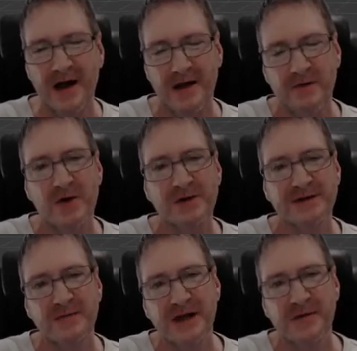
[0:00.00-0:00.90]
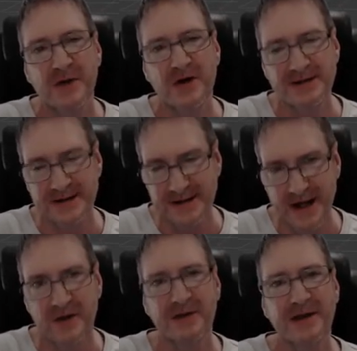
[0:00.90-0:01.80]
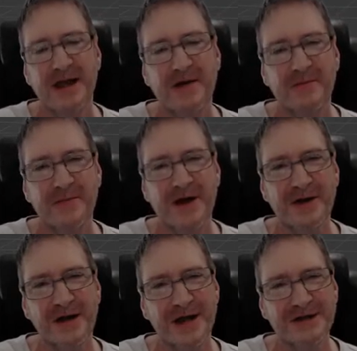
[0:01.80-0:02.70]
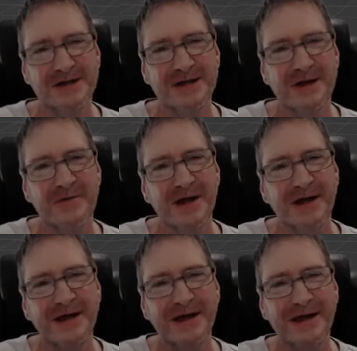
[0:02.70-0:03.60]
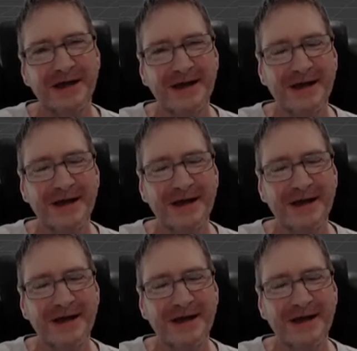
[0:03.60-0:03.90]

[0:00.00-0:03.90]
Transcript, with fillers: Now, and of course, the bigger the box, the slower the um, calculation is going to be.